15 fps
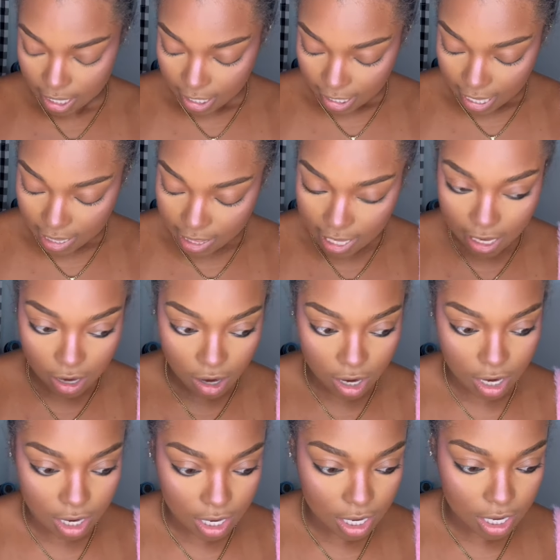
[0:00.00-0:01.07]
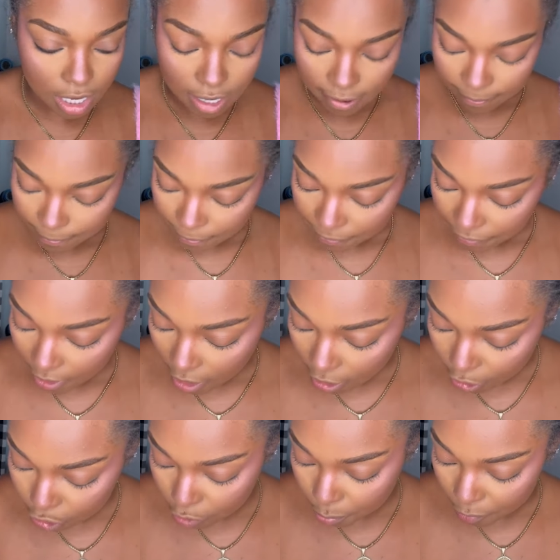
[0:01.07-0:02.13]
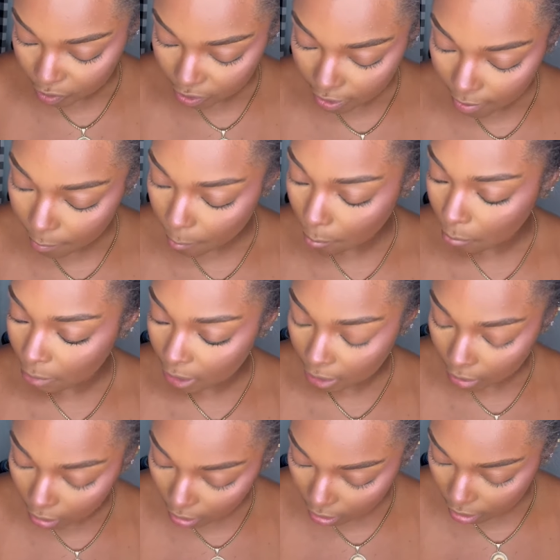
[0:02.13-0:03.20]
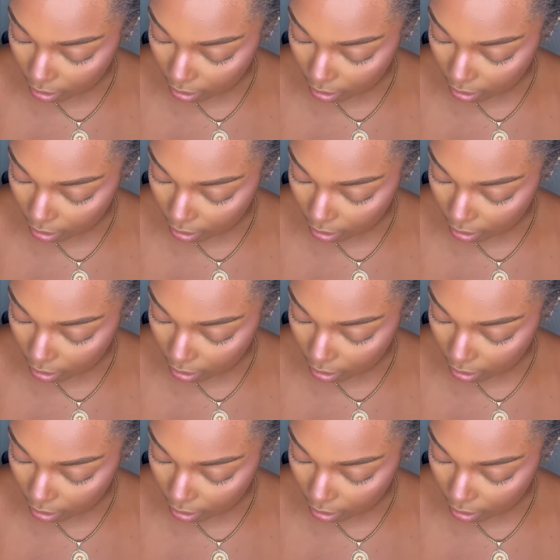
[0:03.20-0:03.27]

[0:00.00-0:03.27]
and they are 100% mink,